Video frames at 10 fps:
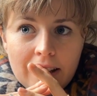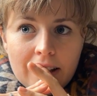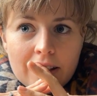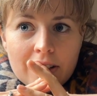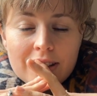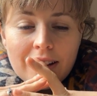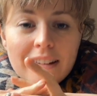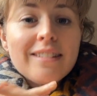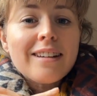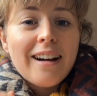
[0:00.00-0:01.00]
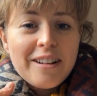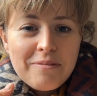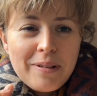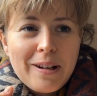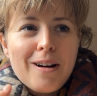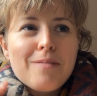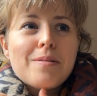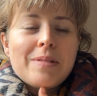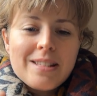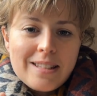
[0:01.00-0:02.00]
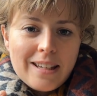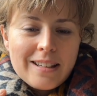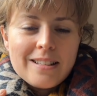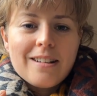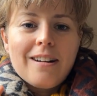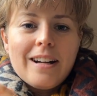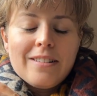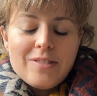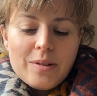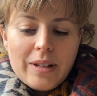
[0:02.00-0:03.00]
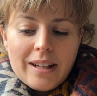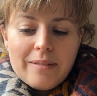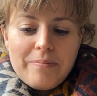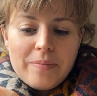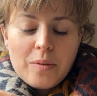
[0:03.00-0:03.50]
you're starting to kind of become a bit sick and tired of doing it.